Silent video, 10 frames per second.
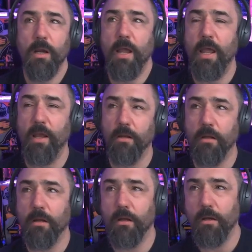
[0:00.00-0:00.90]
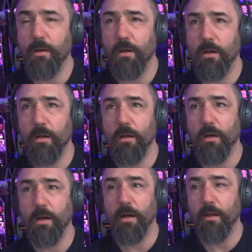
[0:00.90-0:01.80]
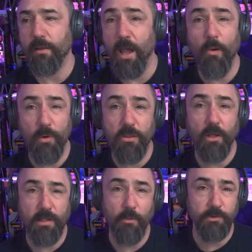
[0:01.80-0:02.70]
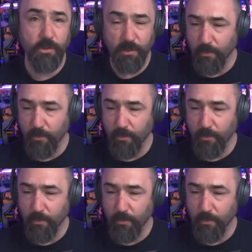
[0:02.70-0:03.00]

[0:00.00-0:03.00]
And that we thought that was good.